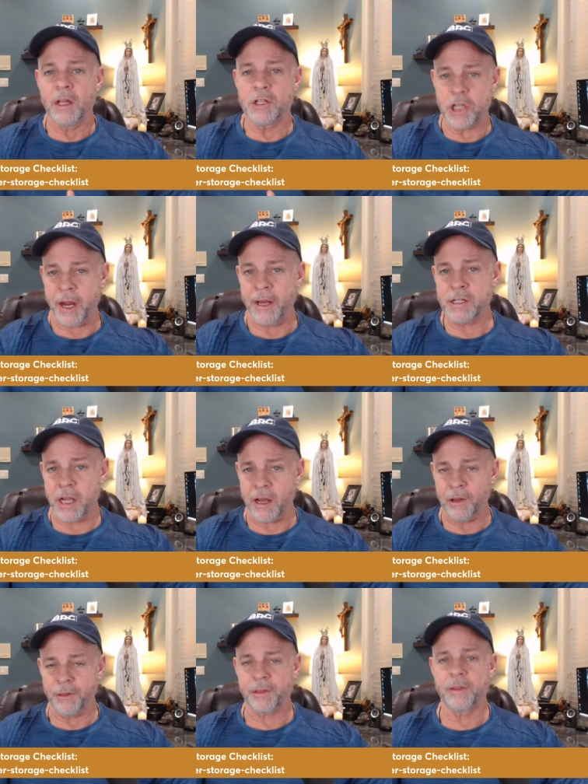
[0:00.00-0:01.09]
Change
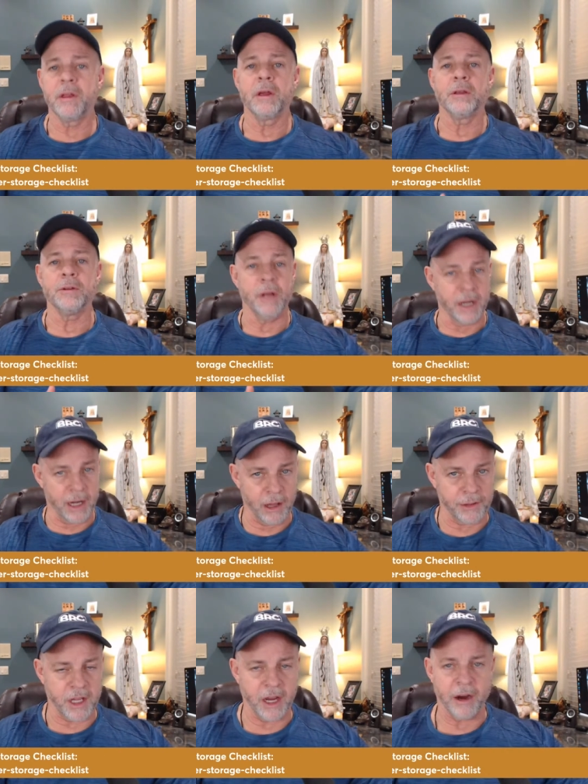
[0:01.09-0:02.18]
Health, United
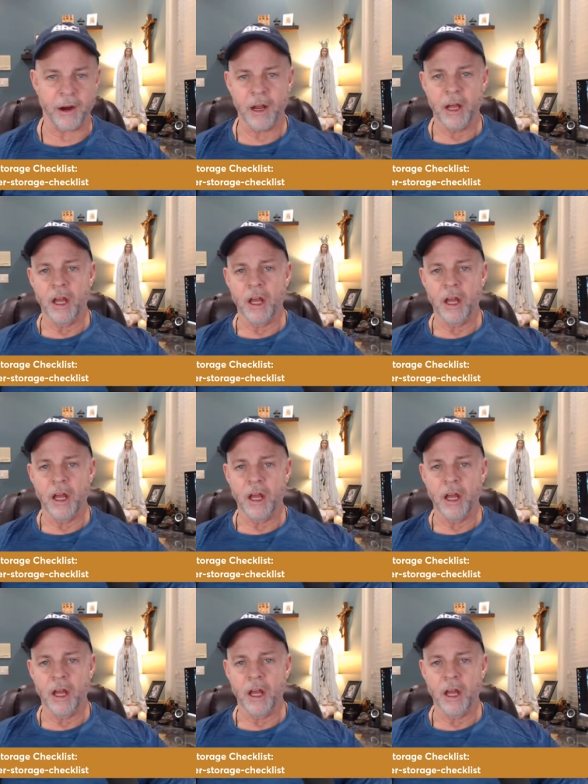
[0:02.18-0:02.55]
Healthcare.